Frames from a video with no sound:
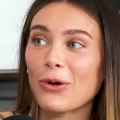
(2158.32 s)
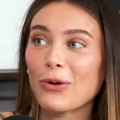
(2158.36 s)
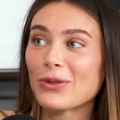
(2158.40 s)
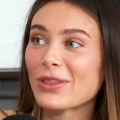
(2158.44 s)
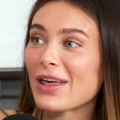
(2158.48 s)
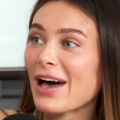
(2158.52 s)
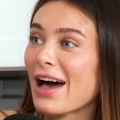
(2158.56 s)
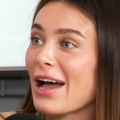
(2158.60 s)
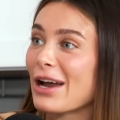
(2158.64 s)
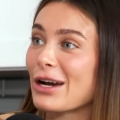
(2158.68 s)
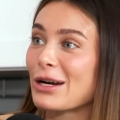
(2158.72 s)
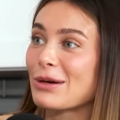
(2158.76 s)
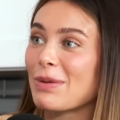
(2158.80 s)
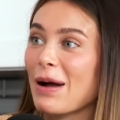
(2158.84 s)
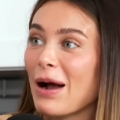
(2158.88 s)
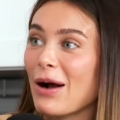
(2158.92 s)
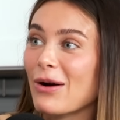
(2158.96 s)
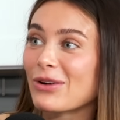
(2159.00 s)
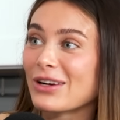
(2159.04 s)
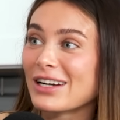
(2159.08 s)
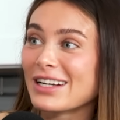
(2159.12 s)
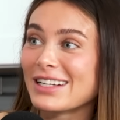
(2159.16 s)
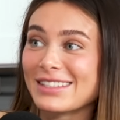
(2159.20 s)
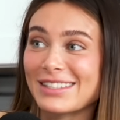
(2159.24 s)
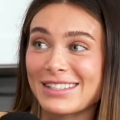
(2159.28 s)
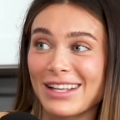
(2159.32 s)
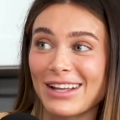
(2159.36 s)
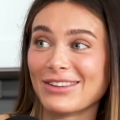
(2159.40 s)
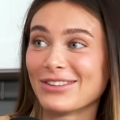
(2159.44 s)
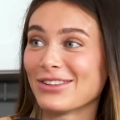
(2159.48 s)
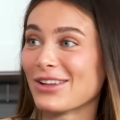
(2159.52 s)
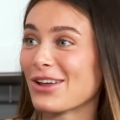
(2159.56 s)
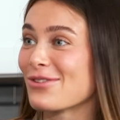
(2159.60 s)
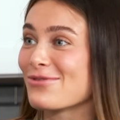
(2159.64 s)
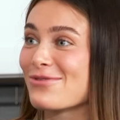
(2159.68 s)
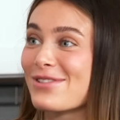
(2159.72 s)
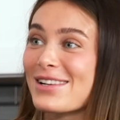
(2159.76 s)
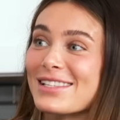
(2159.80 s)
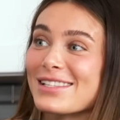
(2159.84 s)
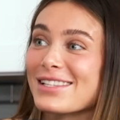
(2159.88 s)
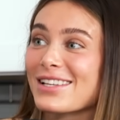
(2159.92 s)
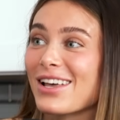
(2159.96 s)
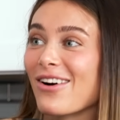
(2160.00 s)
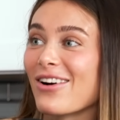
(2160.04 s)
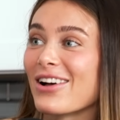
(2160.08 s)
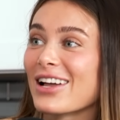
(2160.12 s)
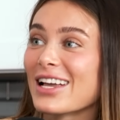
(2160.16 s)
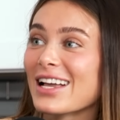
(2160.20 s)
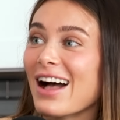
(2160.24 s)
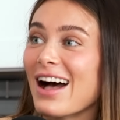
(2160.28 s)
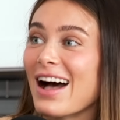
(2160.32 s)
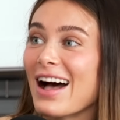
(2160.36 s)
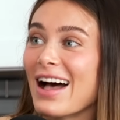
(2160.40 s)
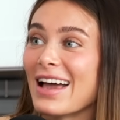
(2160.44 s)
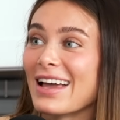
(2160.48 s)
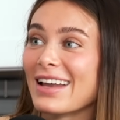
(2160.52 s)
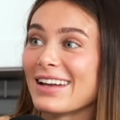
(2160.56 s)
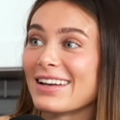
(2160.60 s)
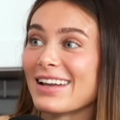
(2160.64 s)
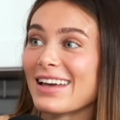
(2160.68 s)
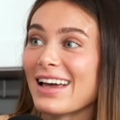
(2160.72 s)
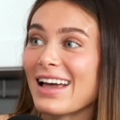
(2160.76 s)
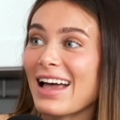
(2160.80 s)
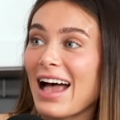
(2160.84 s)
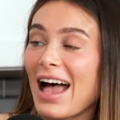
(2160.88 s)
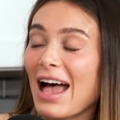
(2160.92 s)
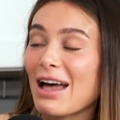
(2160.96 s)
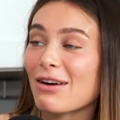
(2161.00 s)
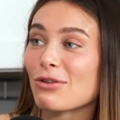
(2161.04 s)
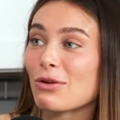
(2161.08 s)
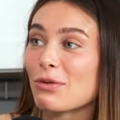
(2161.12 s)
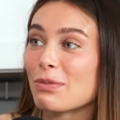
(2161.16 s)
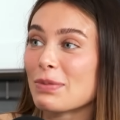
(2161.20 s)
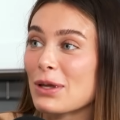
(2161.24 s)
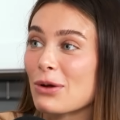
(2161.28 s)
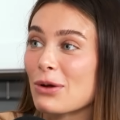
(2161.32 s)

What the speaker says: who the higher power is. I'll know what's going on. I will